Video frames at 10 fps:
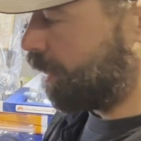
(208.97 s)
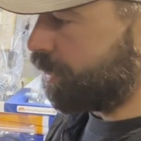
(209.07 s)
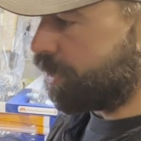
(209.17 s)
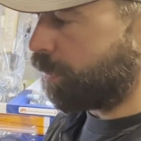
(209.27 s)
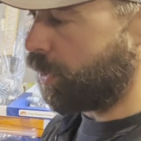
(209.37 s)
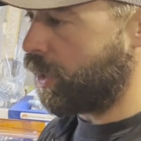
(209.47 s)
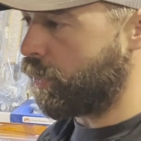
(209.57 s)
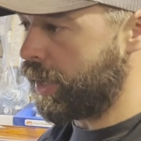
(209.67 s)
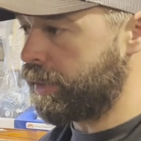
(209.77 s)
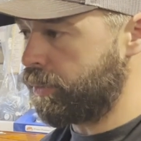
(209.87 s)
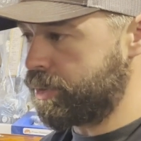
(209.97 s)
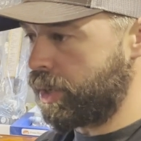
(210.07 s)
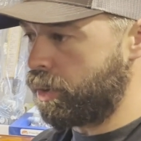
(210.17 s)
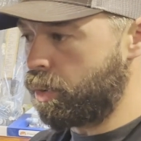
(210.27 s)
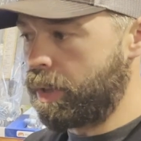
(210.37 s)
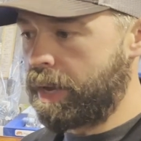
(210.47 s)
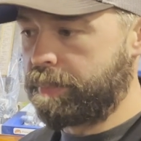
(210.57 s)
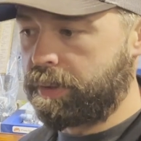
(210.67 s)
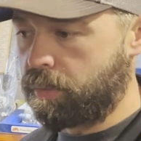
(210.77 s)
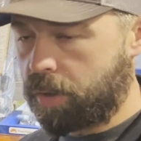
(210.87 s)
these up right away, and then we start hole
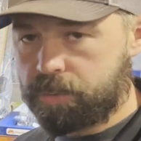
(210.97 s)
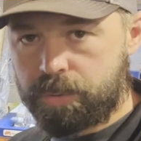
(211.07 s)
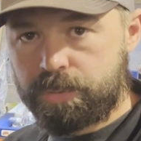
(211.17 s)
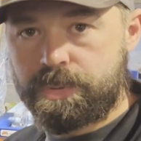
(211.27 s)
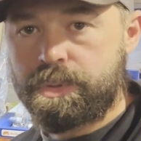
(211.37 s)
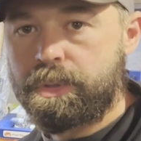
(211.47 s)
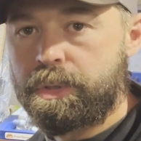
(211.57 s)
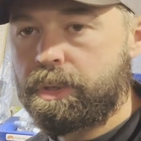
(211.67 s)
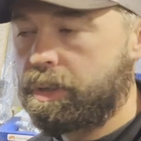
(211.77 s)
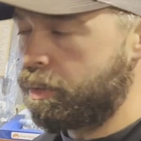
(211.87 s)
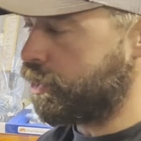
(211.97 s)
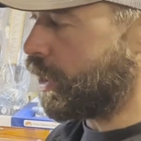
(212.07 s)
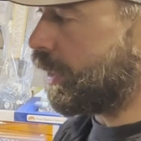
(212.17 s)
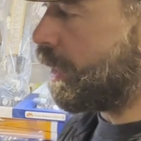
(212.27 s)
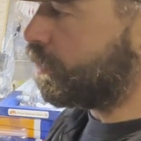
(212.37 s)
hopping around those. We try to keep them